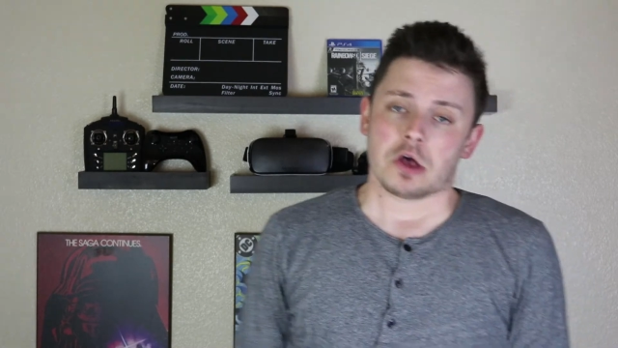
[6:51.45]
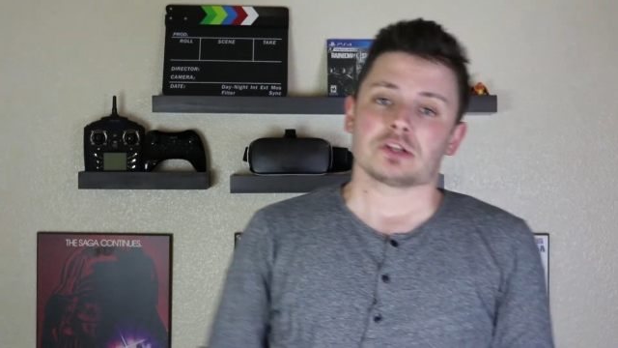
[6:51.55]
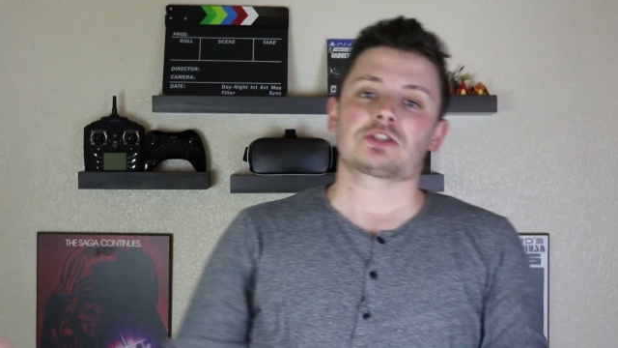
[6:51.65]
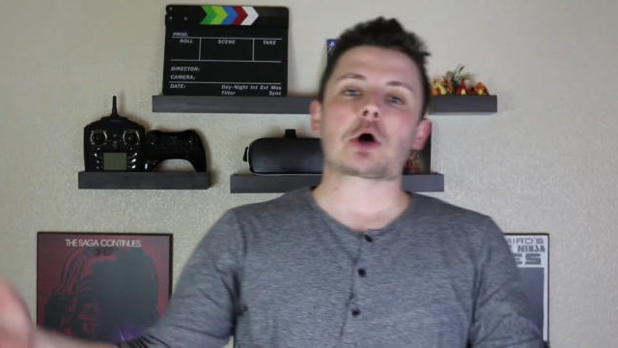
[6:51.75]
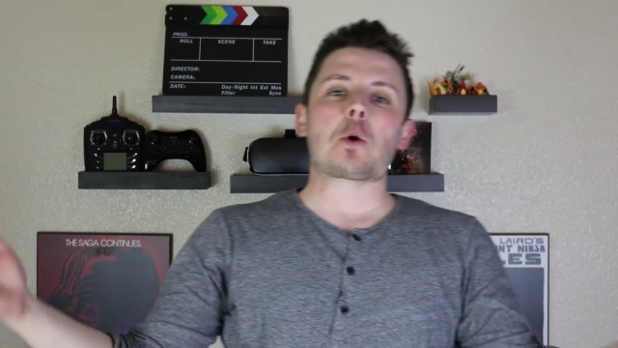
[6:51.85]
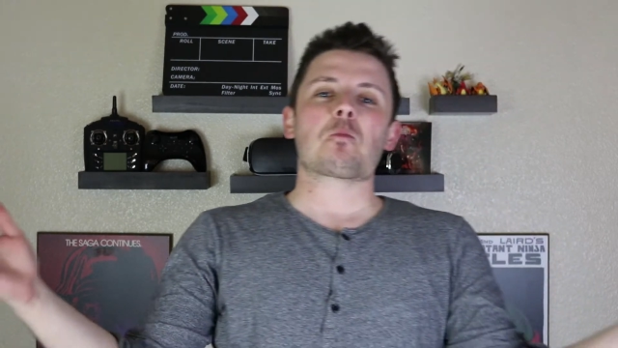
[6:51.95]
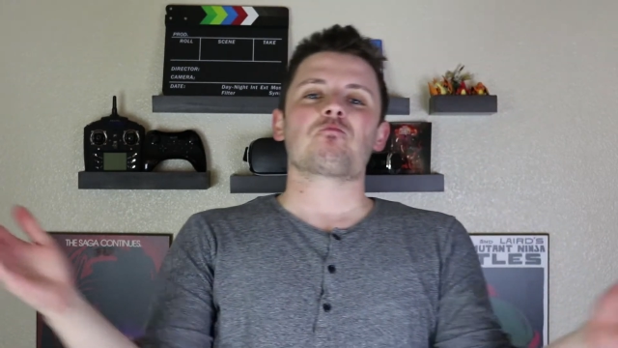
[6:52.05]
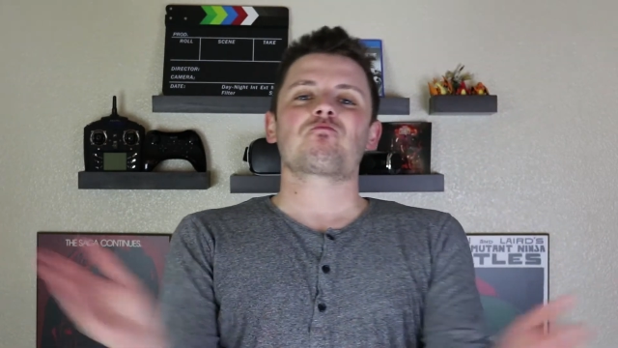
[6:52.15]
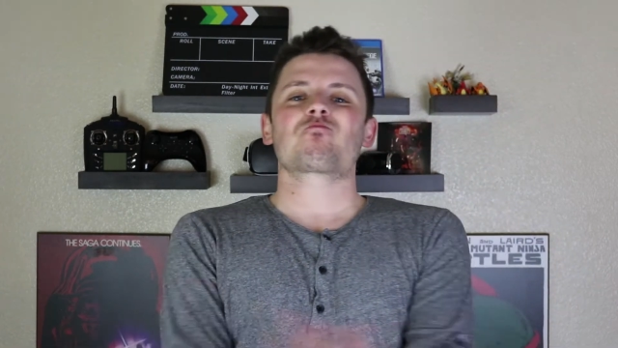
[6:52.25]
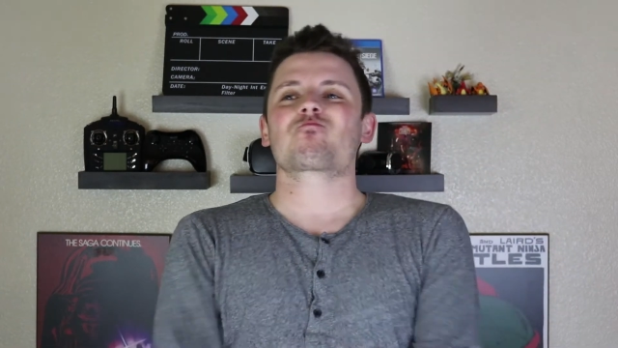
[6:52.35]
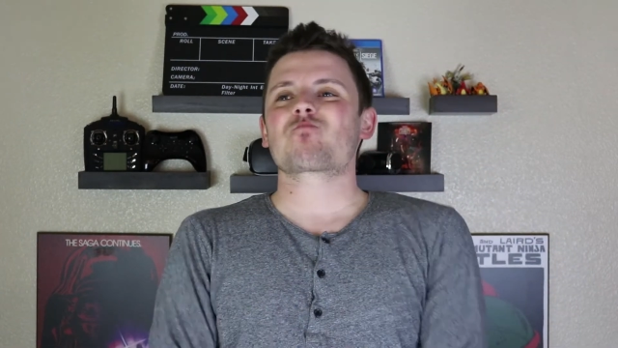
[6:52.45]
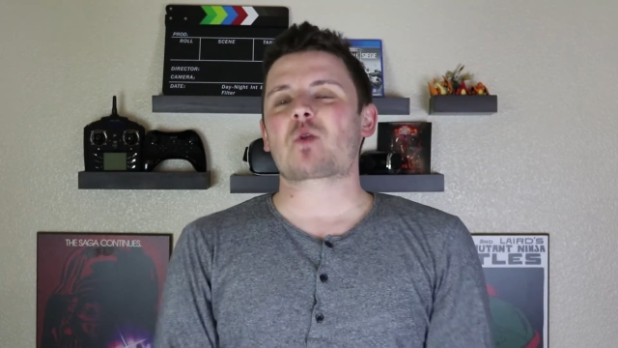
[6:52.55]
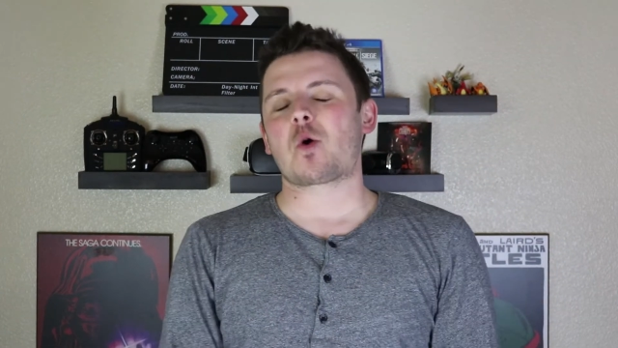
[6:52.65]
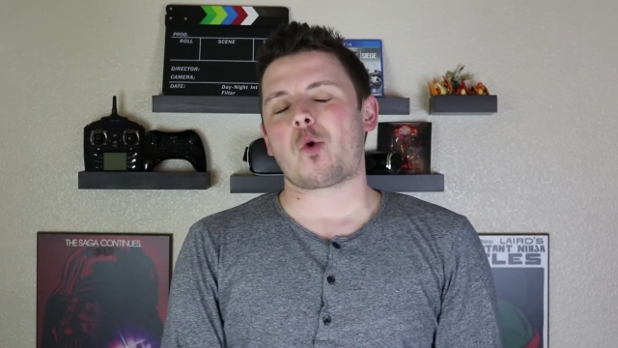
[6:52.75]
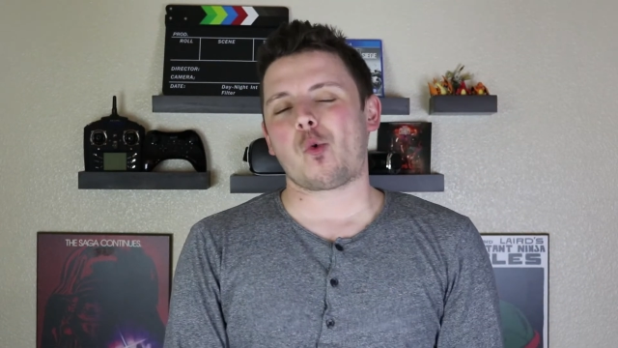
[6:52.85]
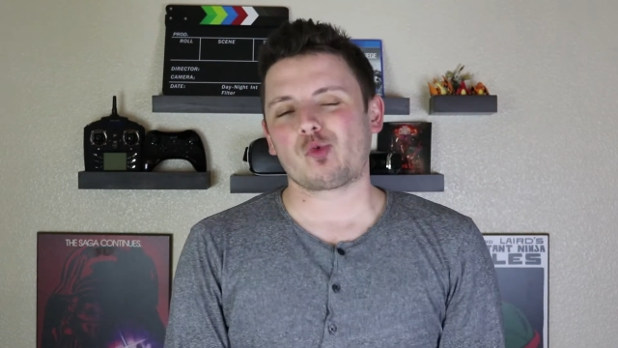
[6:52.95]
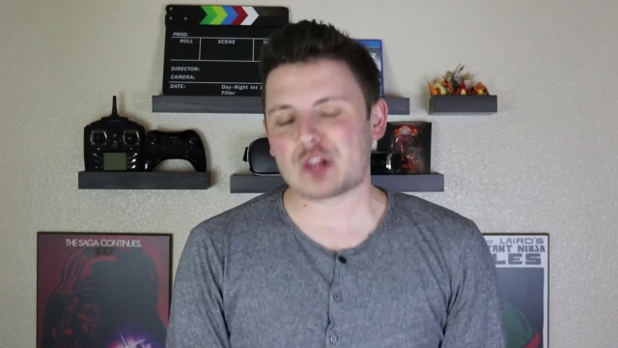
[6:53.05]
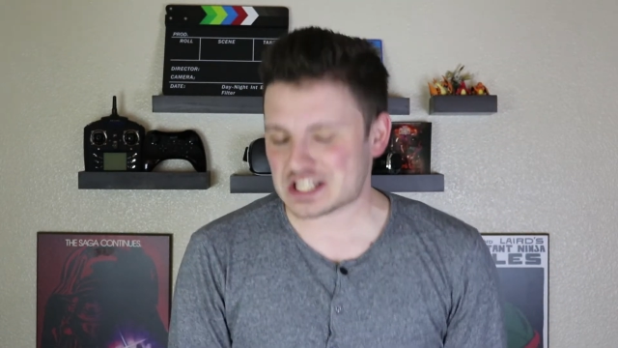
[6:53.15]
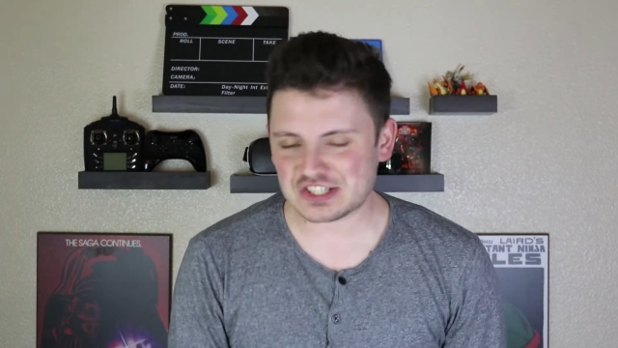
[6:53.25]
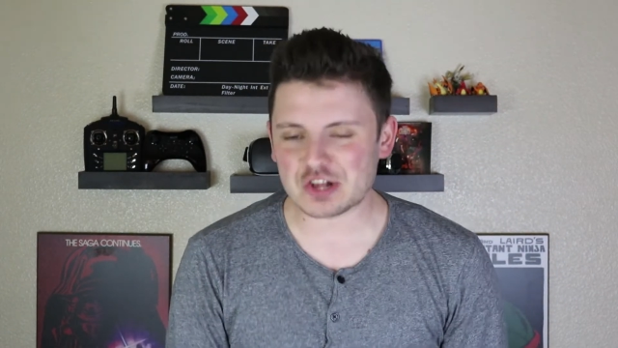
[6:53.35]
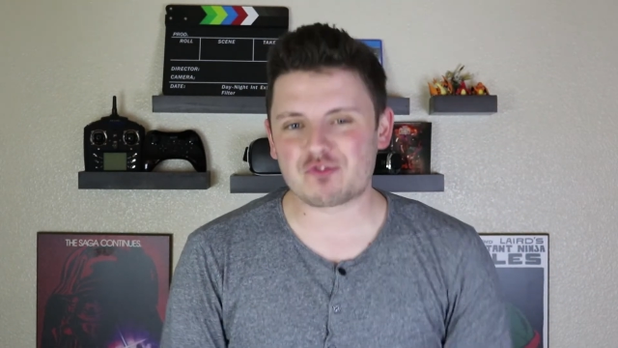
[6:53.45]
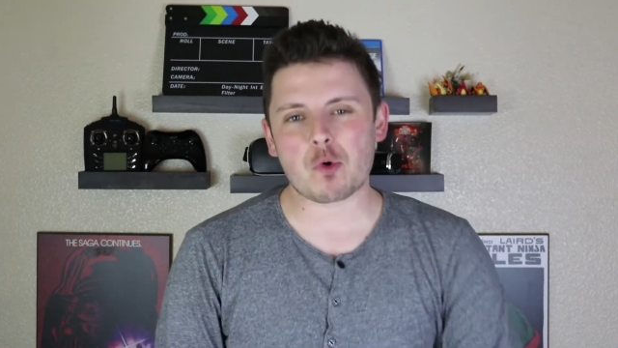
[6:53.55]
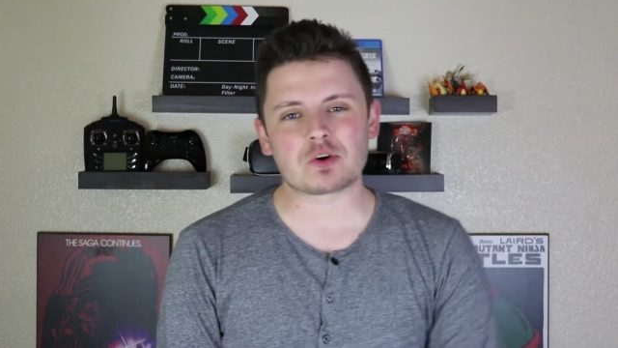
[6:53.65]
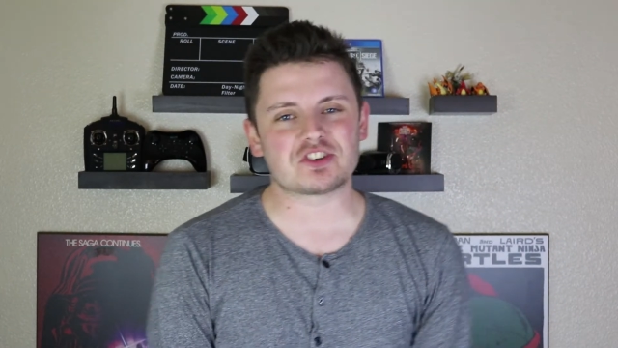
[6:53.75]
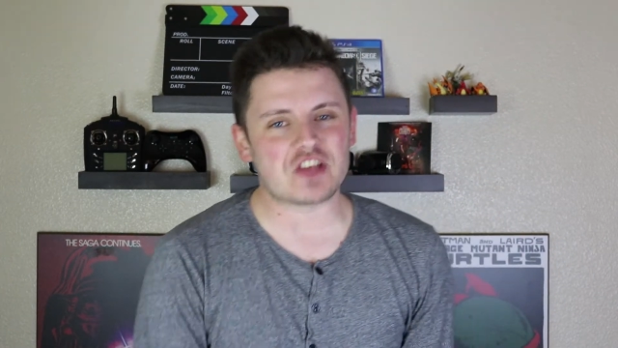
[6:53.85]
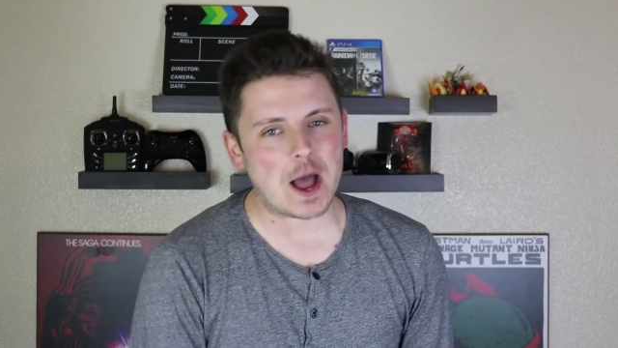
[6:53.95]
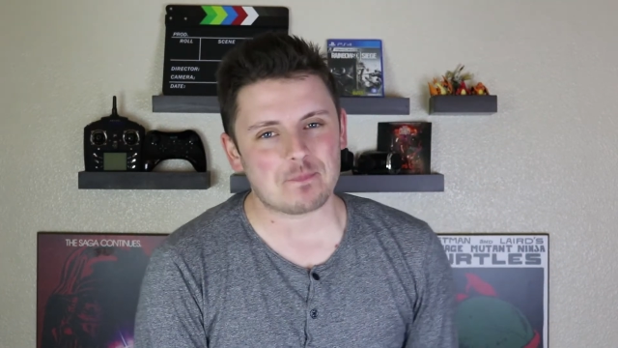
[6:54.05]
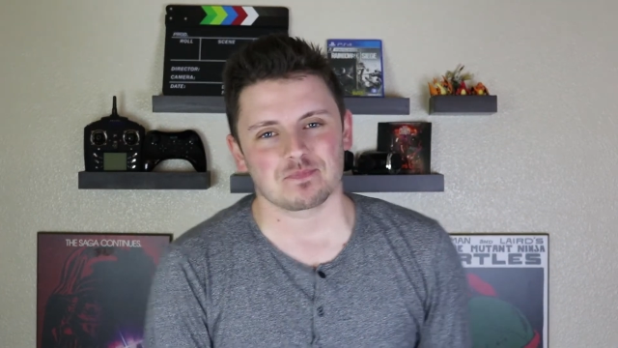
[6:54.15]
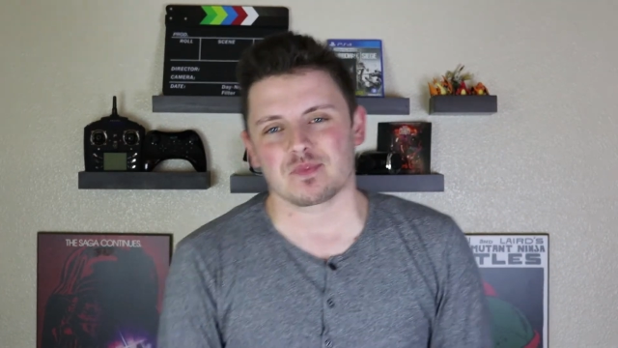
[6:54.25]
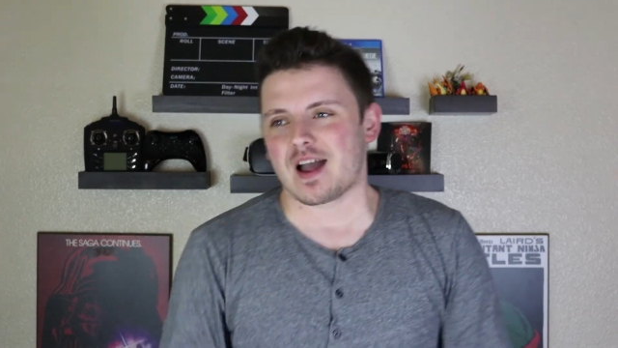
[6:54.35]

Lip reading: So, let's look forward to that.